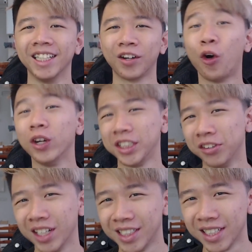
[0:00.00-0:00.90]
toys still
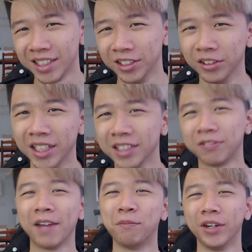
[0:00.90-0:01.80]
exist, here's
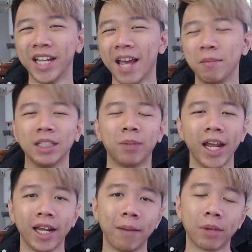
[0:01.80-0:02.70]
5 more damage. But
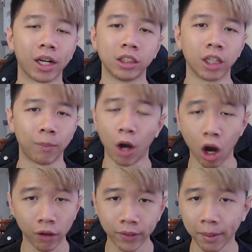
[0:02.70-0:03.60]
hey, I'm not going to talk about all
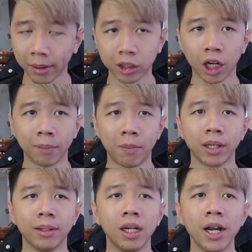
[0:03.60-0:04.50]
of them. I'm going to talk about
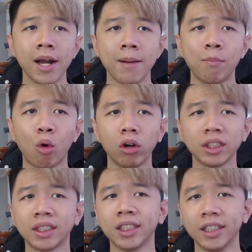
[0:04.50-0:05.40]
the more
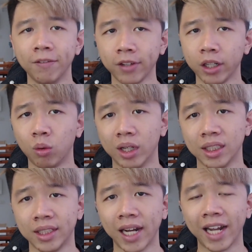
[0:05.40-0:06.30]
significant ones
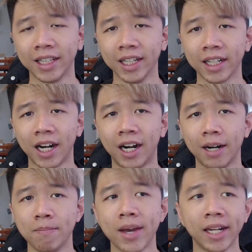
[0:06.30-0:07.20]
that I think are
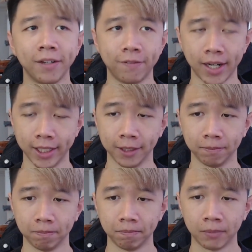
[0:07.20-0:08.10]
meta defining.
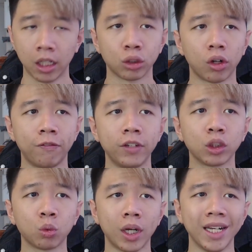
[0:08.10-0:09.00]
So the
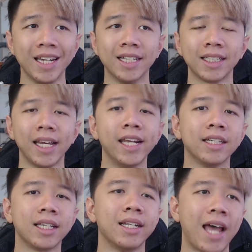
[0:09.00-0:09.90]
first one is
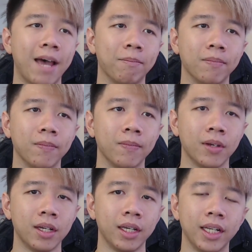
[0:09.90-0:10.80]
Innocent Lamb.
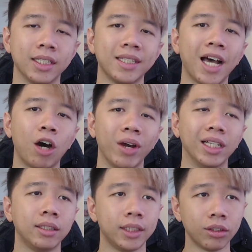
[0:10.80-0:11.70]
It is now a
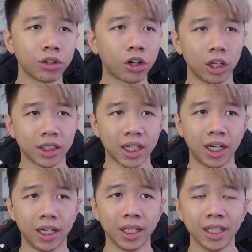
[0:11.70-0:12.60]
0 cost
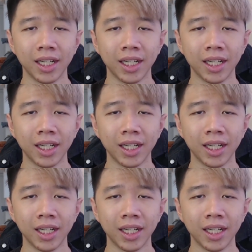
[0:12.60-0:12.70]
card.